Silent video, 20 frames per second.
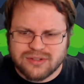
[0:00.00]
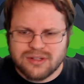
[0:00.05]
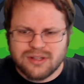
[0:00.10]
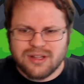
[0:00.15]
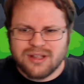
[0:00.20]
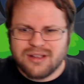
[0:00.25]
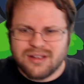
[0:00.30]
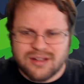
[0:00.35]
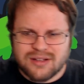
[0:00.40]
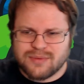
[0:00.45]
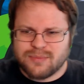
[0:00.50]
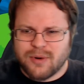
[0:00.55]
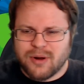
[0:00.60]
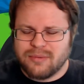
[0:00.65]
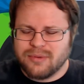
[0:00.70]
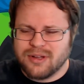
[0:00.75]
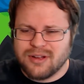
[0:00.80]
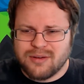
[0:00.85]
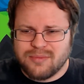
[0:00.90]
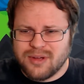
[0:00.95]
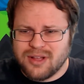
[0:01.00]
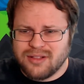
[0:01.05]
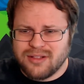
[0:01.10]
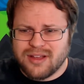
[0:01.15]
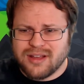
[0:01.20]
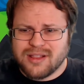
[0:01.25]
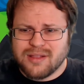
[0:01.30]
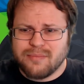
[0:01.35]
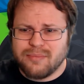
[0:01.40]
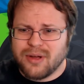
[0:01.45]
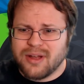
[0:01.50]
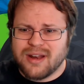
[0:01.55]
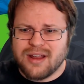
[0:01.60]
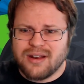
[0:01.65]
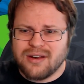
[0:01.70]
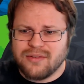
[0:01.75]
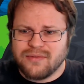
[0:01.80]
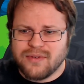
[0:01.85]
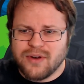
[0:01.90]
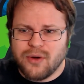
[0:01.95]
it's probably going to be in, like, the butt
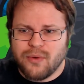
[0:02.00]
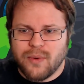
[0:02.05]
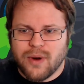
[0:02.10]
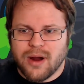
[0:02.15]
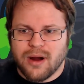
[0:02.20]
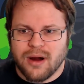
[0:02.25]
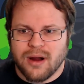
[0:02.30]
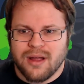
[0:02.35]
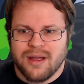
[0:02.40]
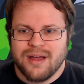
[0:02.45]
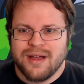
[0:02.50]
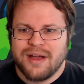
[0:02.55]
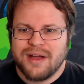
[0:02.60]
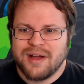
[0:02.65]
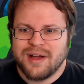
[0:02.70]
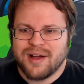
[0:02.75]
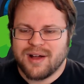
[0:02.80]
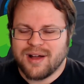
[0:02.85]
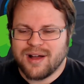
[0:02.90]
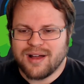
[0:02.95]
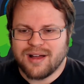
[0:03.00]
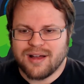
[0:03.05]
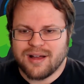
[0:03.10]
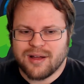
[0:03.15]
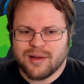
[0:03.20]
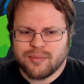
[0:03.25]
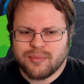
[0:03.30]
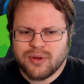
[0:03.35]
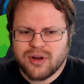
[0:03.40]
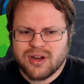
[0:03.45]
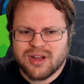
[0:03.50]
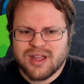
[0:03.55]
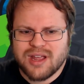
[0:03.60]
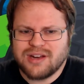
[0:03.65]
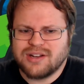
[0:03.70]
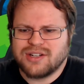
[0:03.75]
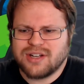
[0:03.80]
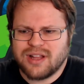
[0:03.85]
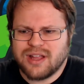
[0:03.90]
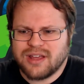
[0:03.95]
end of nowhere. But
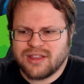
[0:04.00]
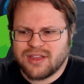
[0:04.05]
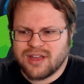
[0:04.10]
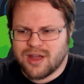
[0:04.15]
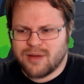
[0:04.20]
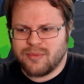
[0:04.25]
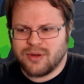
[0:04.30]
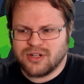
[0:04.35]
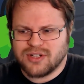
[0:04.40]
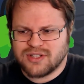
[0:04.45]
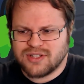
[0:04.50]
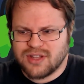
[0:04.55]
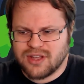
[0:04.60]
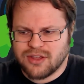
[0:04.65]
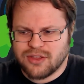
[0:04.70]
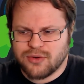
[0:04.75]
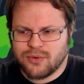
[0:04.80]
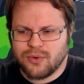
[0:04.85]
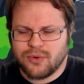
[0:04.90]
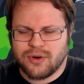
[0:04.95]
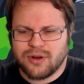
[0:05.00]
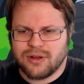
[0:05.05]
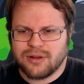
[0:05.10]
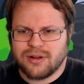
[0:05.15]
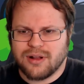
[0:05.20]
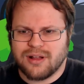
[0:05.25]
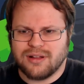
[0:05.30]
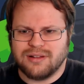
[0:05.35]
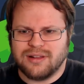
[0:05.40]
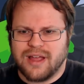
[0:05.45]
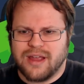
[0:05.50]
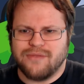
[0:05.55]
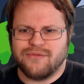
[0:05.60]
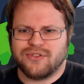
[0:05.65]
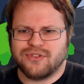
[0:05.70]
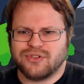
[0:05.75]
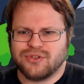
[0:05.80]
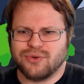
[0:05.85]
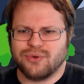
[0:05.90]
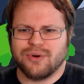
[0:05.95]
occasionally I think I might just, like, throw in a life
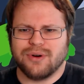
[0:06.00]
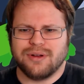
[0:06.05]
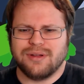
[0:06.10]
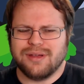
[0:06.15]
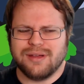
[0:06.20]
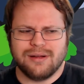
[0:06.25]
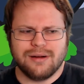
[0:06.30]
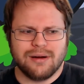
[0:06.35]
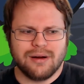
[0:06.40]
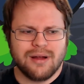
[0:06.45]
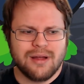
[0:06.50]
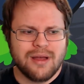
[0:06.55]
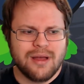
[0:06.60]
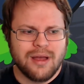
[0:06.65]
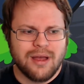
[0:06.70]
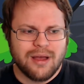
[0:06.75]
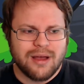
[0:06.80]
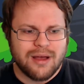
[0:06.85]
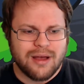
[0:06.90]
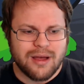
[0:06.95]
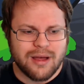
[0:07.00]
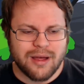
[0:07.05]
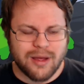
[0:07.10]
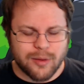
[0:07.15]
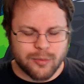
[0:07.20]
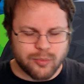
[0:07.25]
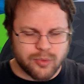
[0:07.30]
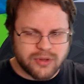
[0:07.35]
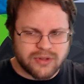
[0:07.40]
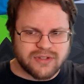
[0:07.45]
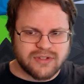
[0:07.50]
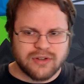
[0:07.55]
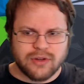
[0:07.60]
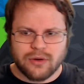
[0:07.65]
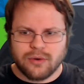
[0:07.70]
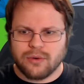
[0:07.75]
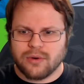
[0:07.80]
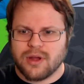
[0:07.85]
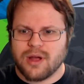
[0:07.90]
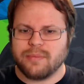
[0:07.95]
story here. But
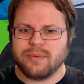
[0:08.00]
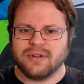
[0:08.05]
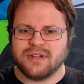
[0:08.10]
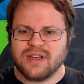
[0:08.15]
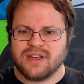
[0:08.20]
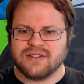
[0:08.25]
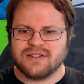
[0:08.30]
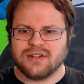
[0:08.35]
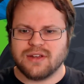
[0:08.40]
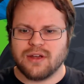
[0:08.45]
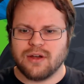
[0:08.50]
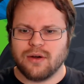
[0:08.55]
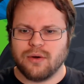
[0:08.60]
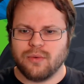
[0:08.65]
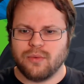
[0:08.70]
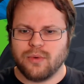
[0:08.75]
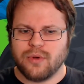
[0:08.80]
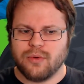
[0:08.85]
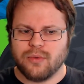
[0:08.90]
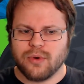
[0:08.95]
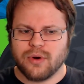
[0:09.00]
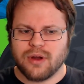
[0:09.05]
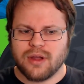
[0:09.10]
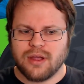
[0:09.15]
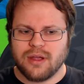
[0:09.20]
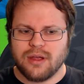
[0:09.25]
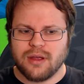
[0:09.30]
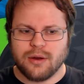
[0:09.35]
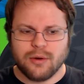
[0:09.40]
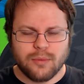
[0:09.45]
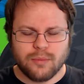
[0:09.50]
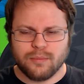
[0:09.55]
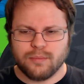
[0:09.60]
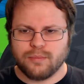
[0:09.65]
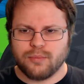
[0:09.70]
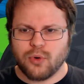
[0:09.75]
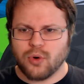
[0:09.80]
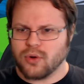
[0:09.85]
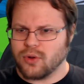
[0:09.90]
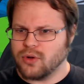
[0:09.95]
so, a couple days ago, we were in
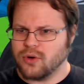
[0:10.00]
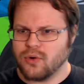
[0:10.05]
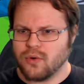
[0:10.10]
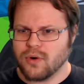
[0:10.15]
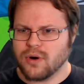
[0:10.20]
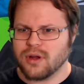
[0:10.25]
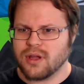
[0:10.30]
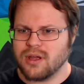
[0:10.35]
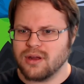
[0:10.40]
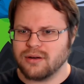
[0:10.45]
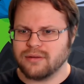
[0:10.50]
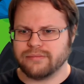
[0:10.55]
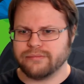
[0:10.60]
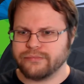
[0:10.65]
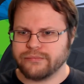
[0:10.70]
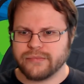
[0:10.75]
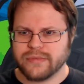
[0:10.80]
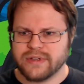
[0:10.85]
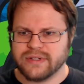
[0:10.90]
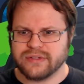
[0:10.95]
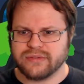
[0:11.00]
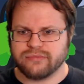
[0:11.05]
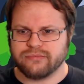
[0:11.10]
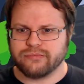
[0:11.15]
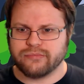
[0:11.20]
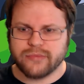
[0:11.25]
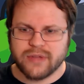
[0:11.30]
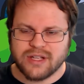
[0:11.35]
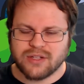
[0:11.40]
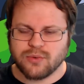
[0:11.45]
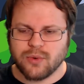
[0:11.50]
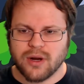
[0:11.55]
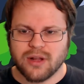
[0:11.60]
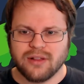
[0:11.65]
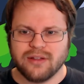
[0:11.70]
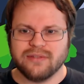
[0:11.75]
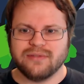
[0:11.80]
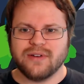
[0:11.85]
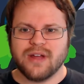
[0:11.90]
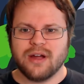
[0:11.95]
Portland, Oregon, because that's where I
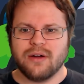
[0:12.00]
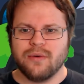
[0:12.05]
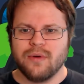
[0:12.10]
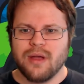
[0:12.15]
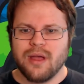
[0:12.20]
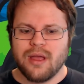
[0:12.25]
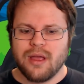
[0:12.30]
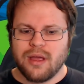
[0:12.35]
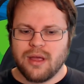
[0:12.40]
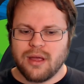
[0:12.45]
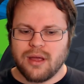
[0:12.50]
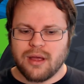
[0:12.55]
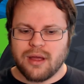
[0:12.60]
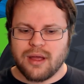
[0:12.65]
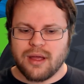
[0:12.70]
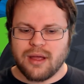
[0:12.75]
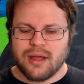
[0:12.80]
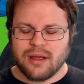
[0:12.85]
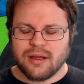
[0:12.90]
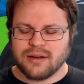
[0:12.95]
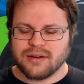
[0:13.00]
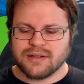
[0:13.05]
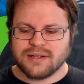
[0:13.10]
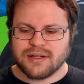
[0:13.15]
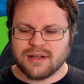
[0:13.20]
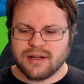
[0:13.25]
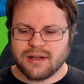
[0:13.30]
live now. And